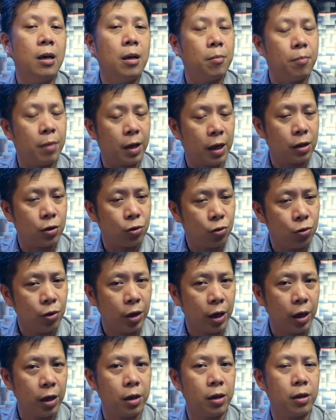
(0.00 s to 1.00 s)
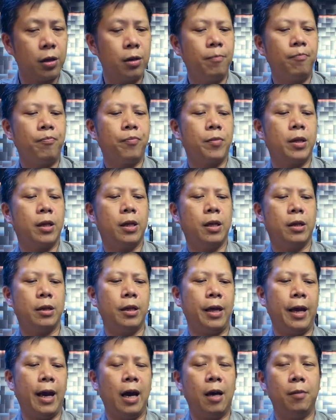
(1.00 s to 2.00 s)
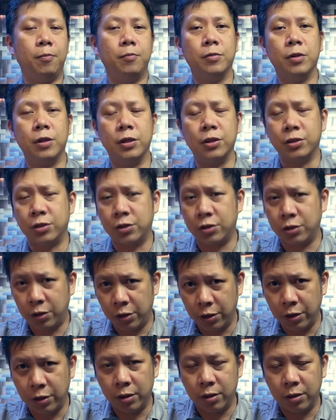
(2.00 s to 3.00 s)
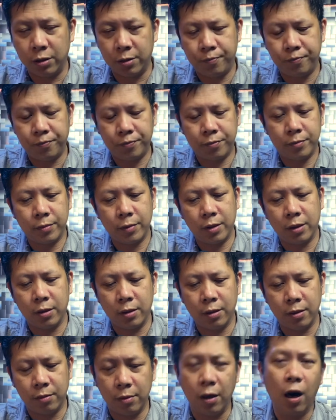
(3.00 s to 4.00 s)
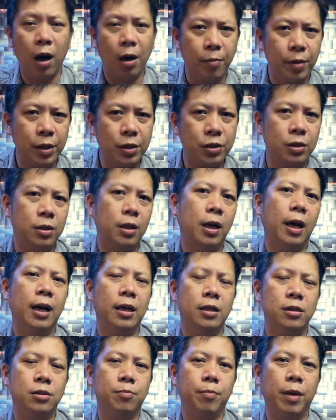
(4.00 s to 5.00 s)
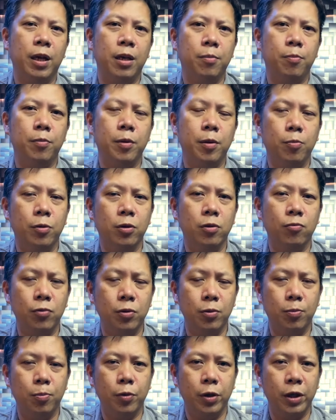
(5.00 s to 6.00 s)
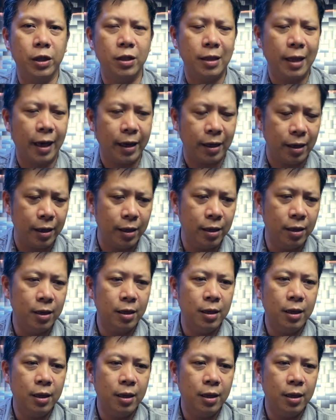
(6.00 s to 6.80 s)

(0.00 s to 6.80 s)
But I do hear that the app is still garbage, as many people would put it lightly.